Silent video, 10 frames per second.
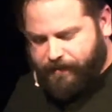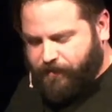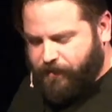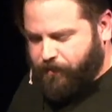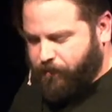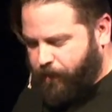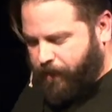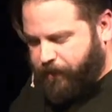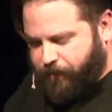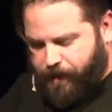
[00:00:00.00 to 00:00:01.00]
next to you,
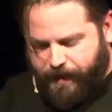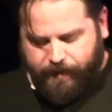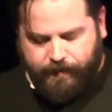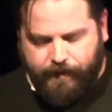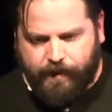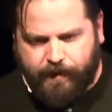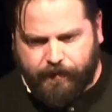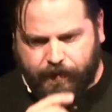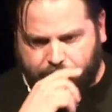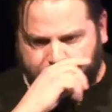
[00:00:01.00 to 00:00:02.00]
one on your right and the
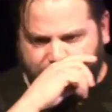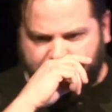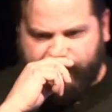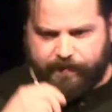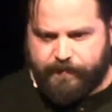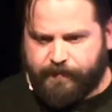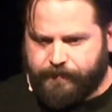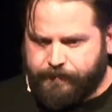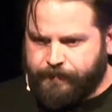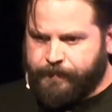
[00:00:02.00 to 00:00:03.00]
other on your left.